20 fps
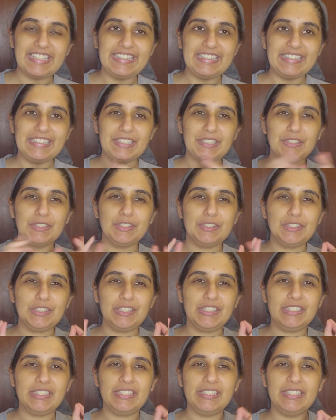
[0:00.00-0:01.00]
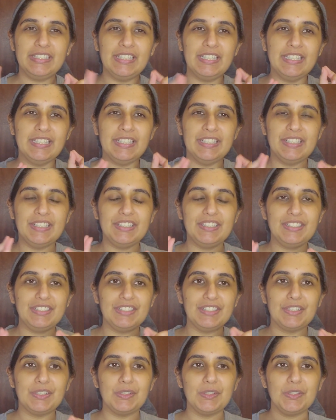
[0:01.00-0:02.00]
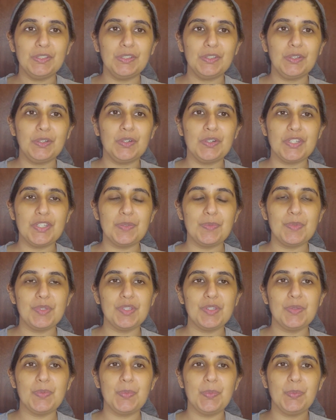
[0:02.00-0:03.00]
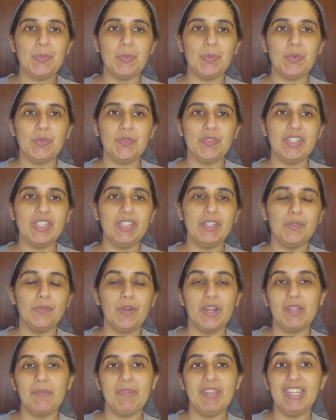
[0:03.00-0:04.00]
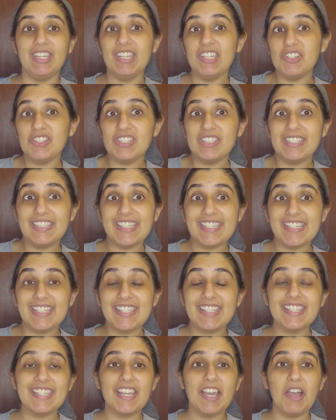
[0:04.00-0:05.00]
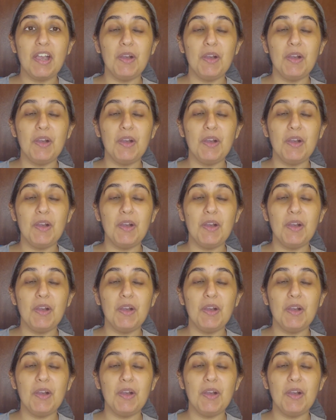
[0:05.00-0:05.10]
little Christmas movie recommendation list.